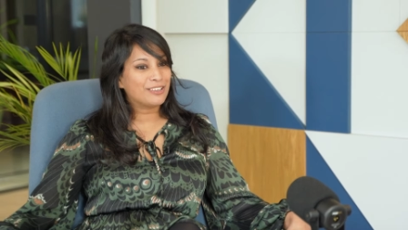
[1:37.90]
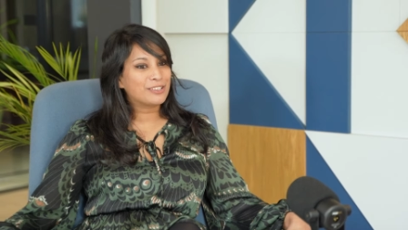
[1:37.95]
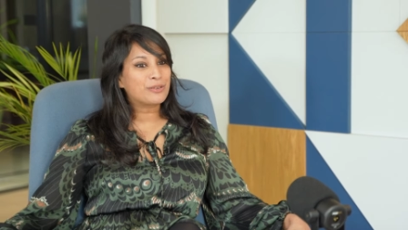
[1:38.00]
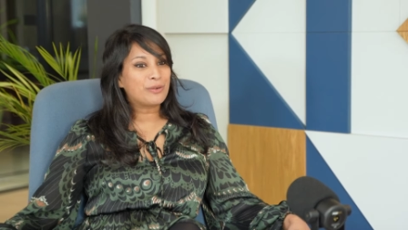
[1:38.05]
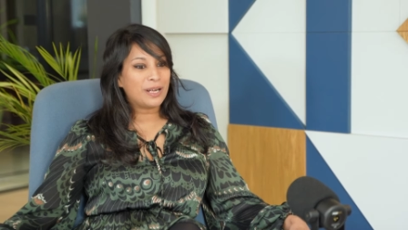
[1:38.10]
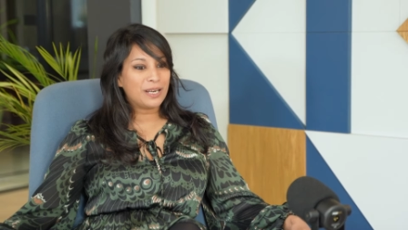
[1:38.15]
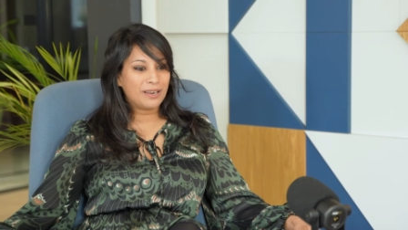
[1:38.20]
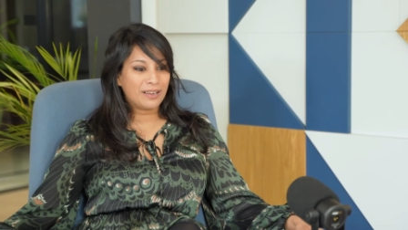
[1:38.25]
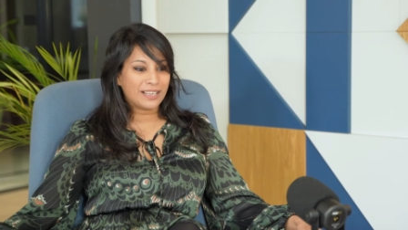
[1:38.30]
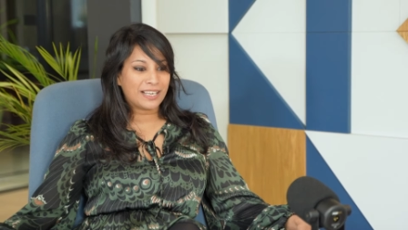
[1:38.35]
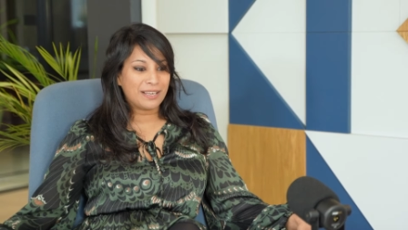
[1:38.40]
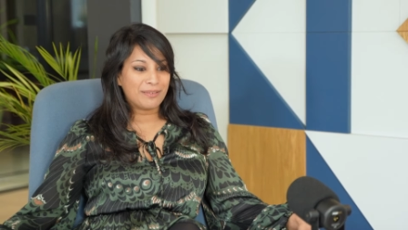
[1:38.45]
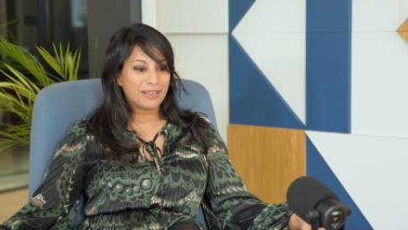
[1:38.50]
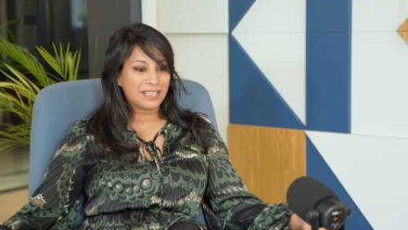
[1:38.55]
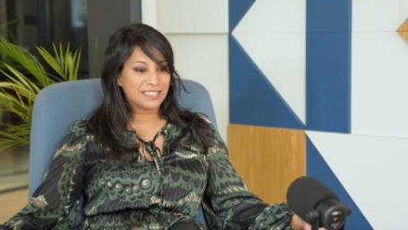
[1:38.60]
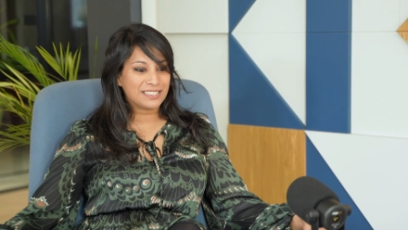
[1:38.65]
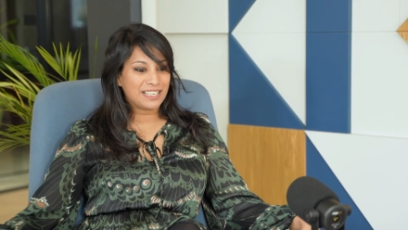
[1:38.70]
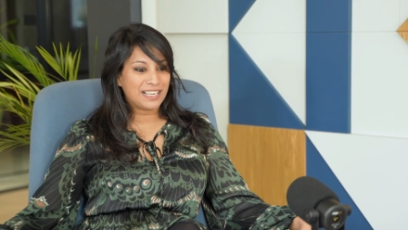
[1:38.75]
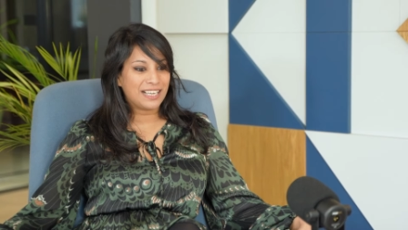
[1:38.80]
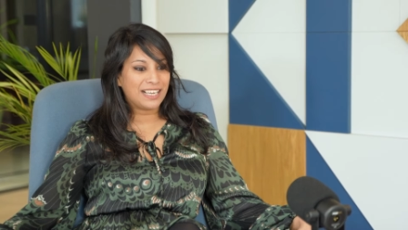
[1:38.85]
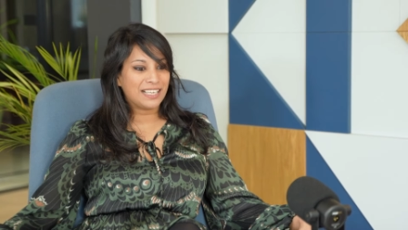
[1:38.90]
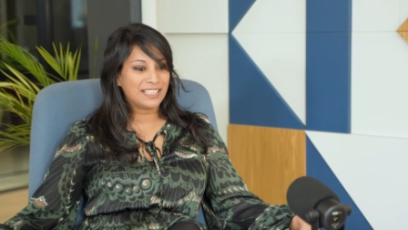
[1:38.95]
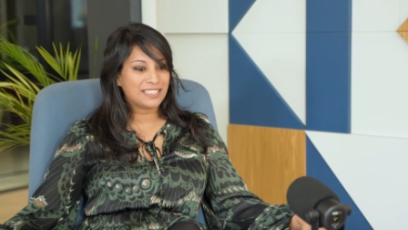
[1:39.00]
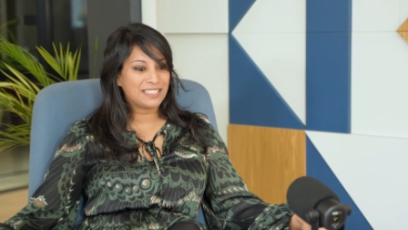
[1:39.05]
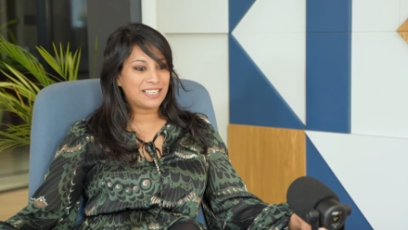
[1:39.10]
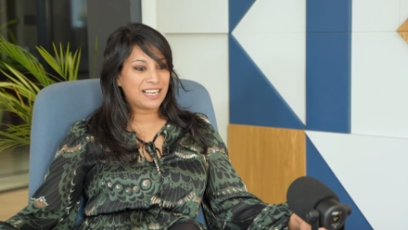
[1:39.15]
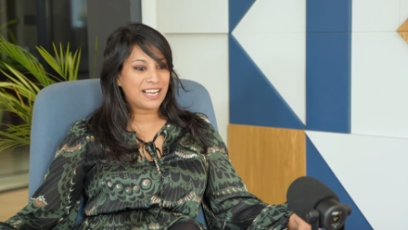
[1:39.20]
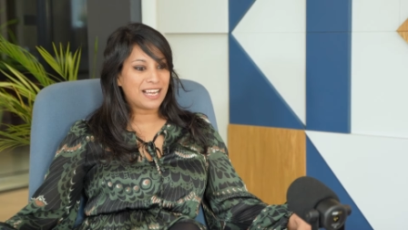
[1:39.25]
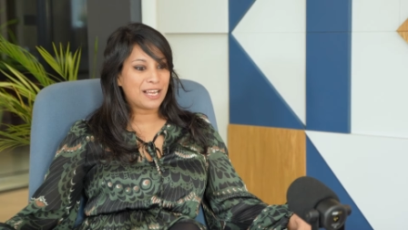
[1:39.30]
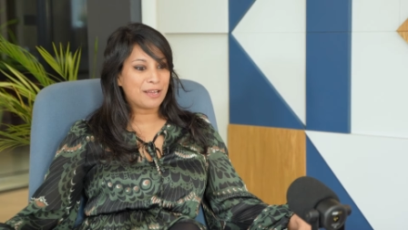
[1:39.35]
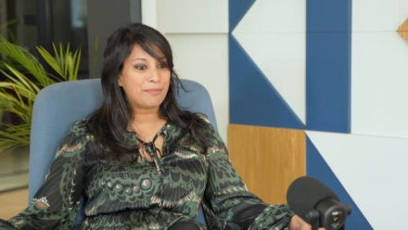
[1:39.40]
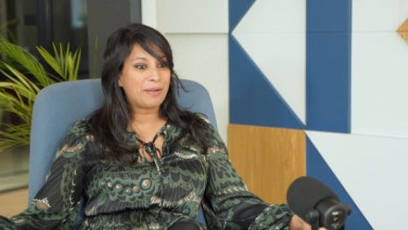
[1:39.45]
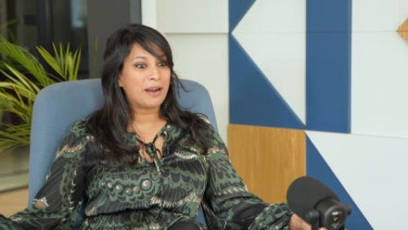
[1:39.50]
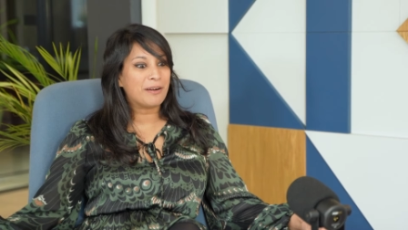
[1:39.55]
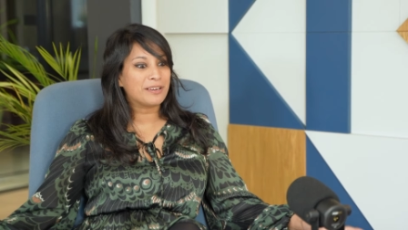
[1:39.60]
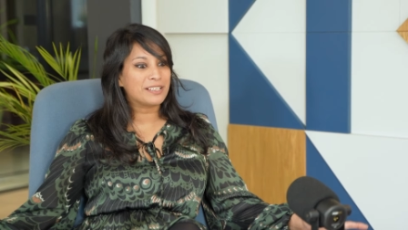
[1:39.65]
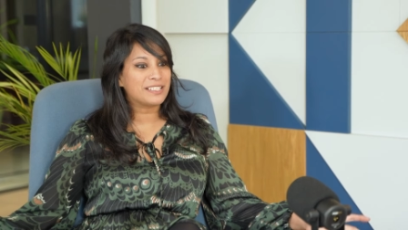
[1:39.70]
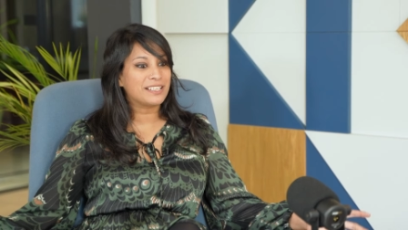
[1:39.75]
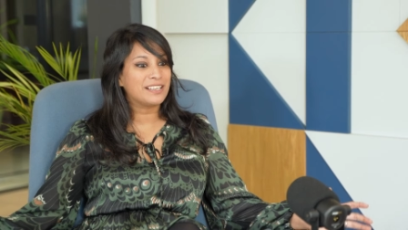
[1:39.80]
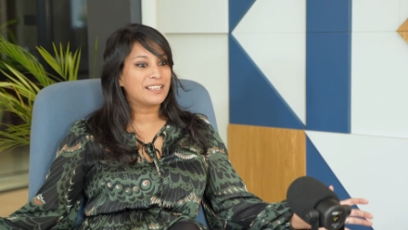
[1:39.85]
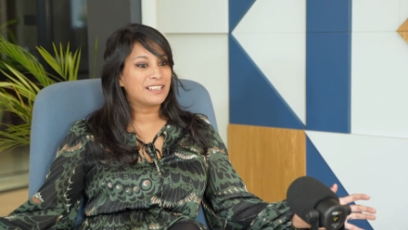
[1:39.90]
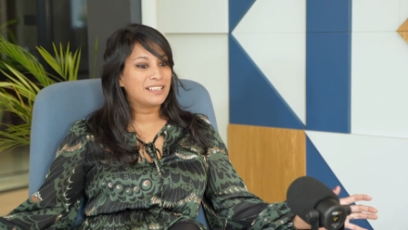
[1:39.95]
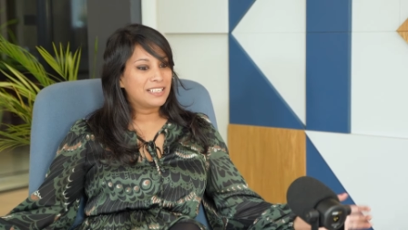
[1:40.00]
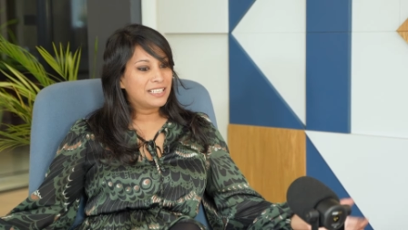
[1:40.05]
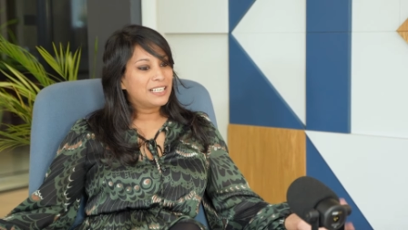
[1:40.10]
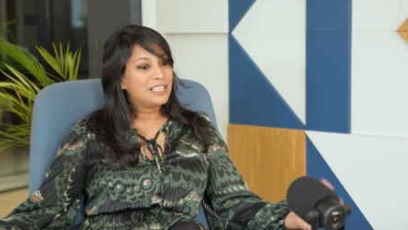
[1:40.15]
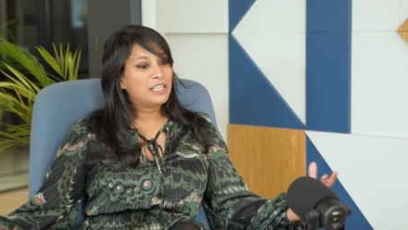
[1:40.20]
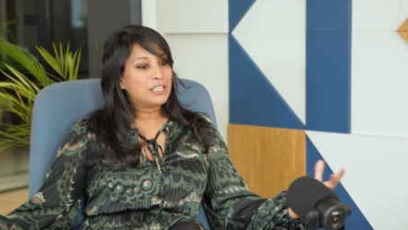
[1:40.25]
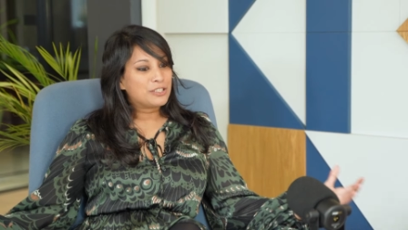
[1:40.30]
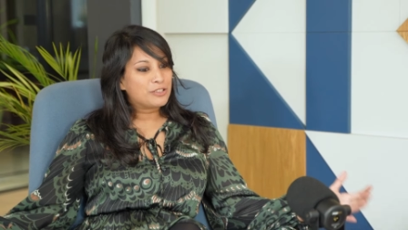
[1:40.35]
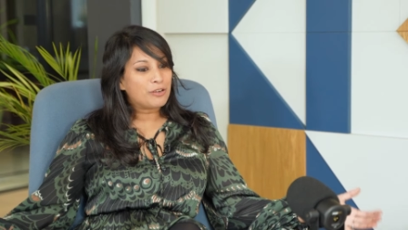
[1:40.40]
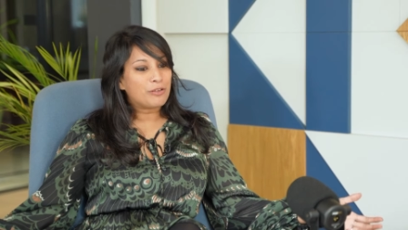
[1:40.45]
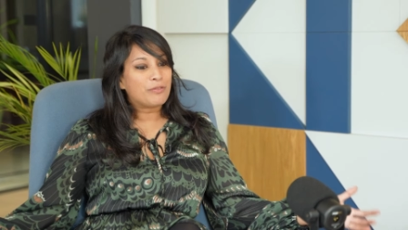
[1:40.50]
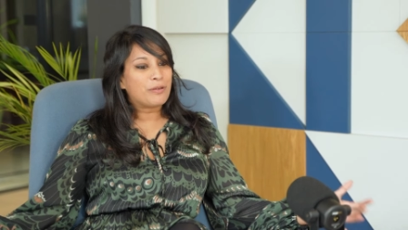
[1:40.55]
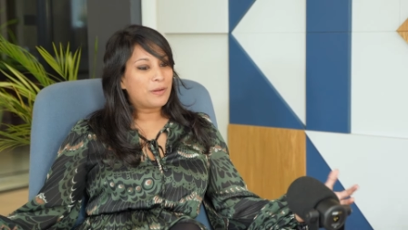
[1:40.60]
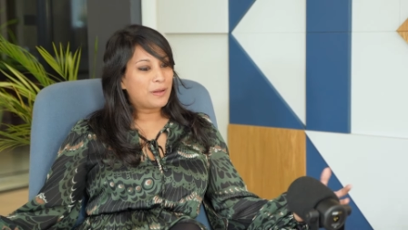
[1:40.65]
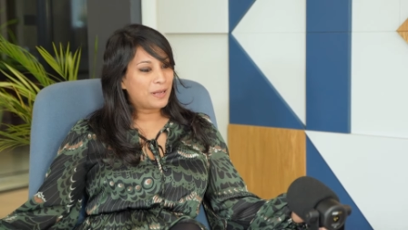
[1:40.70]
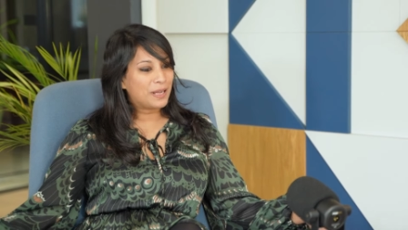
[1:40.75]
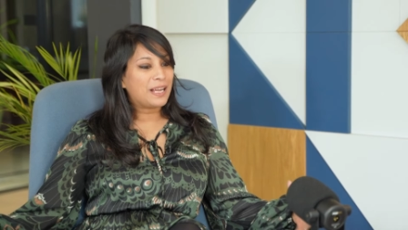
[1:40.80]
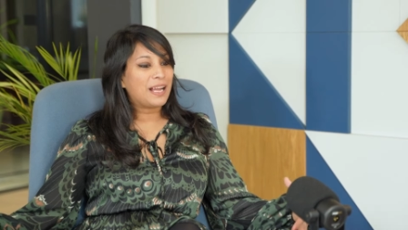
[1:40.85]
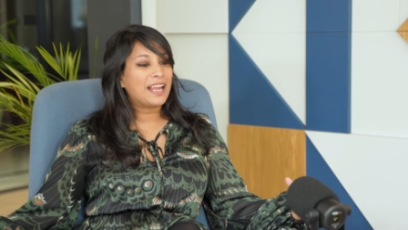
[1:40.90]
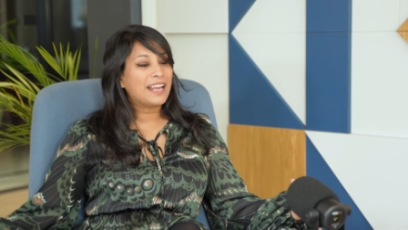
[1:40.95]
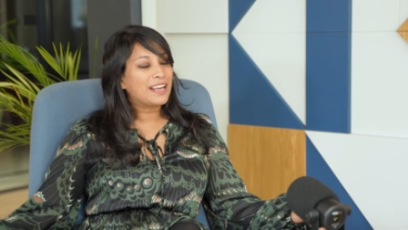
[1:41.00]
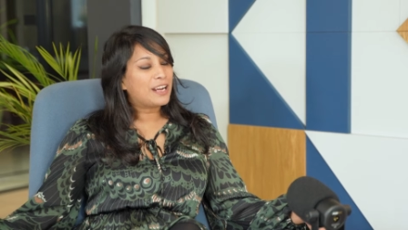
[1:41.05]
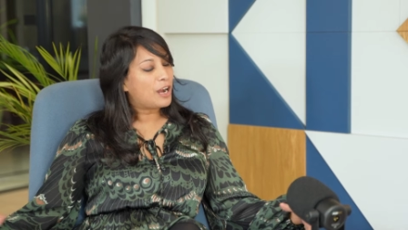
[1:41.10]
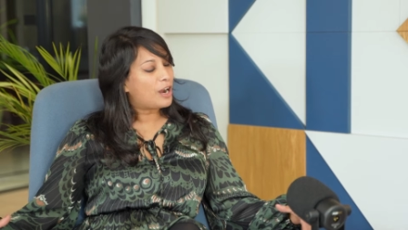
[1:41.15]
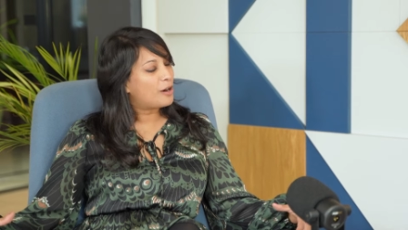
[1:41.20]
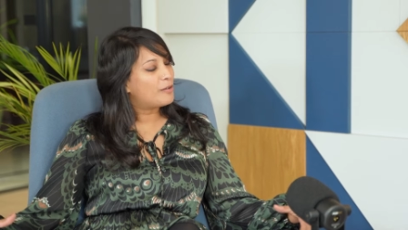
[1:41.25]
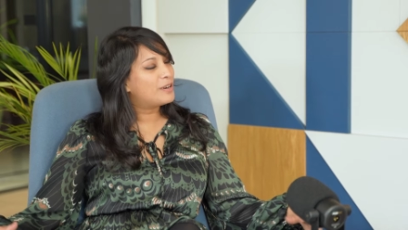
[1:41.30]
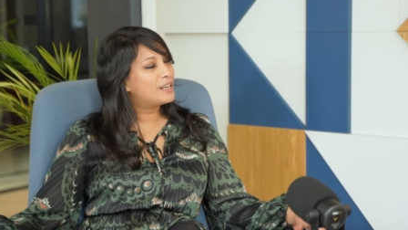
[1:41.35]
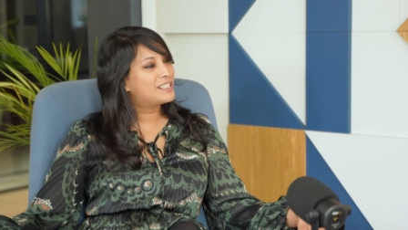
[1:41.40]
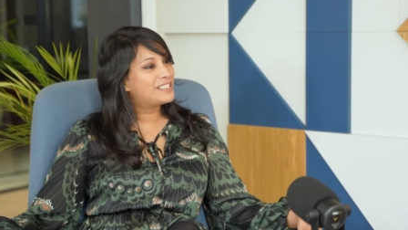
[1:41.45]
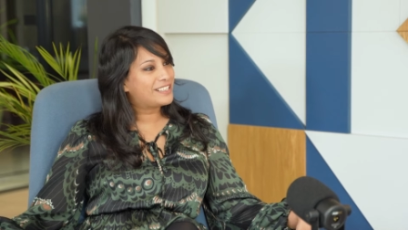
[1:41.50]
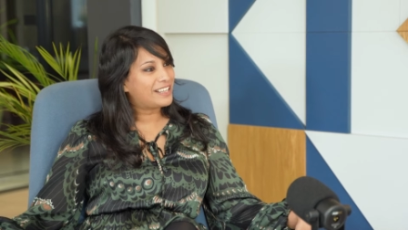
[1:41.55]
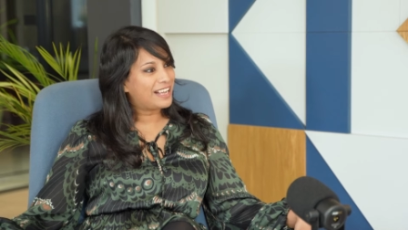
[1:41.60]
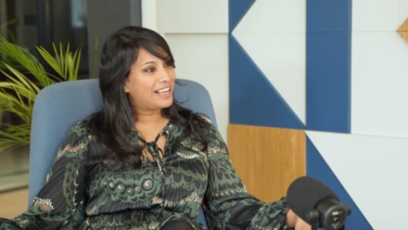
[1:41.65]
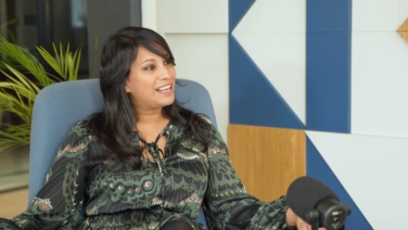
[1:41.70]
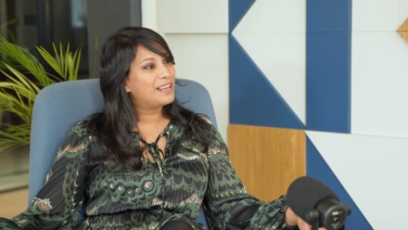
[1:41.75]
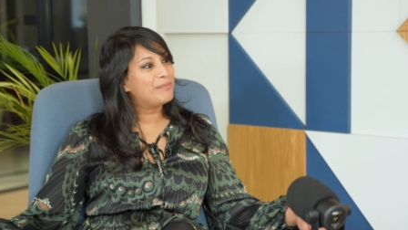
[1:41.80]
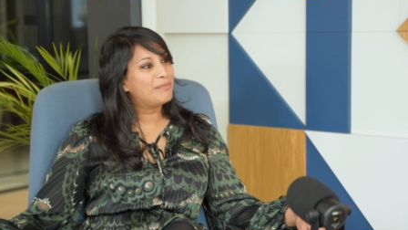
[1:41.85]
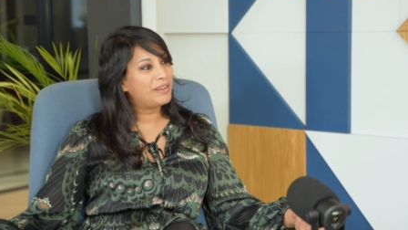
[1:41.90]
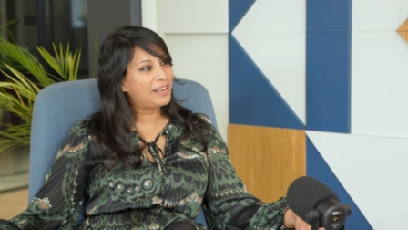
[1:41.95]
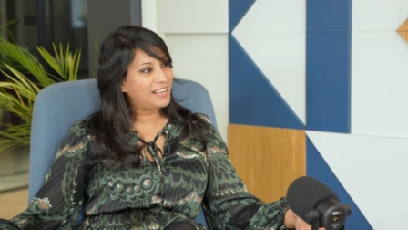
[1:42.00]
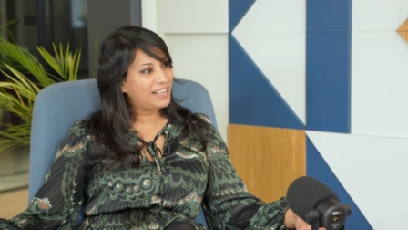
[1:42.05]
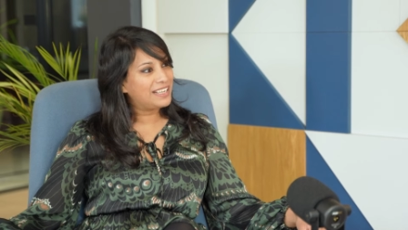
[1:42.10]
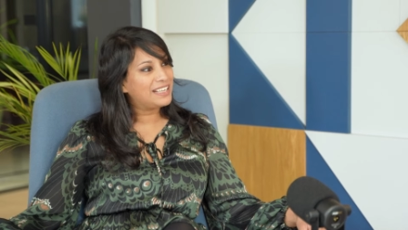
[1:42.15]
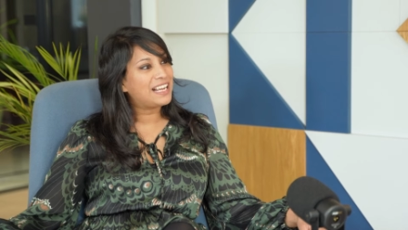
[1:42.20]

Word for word: I was quite lucky because I had uh, parents that sort of encouraged that in me.